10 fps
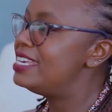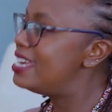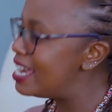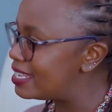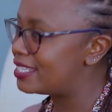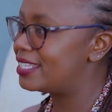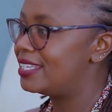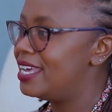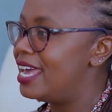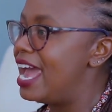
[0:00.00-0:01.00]
Yes.
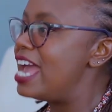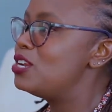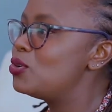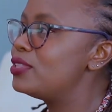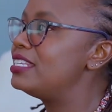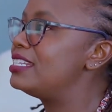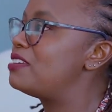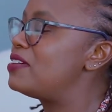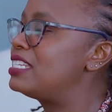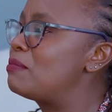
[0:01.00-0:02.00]
And you know, this is
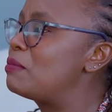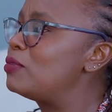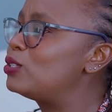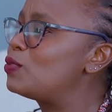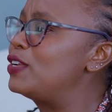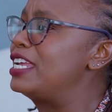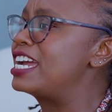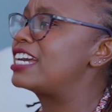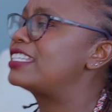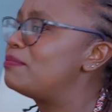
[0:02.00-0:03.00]
the first time I'm also
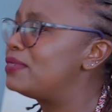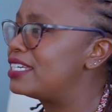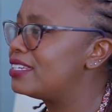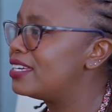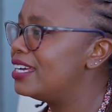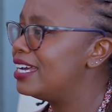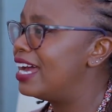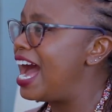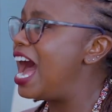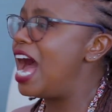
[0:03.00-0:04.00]
feeling accepted.
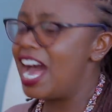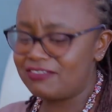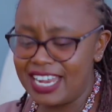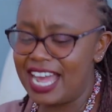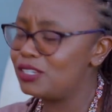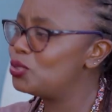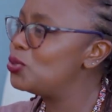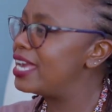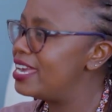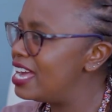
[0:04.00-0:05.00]
I've done
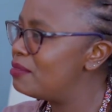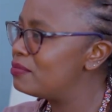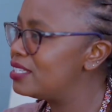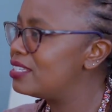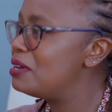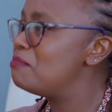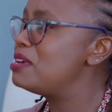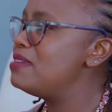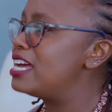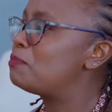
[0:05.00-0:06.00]
2 kms,
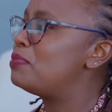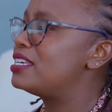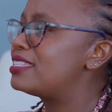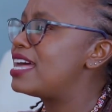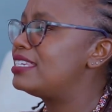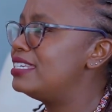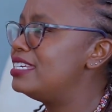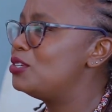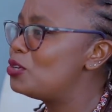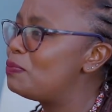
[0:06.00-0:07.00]
maybe at pace
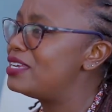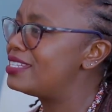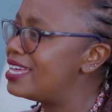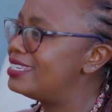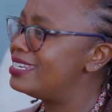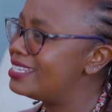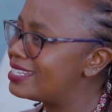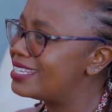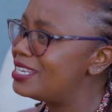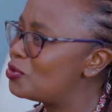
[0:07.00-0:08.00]
13. You know, pace 13
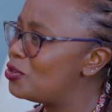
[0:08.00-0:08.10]
is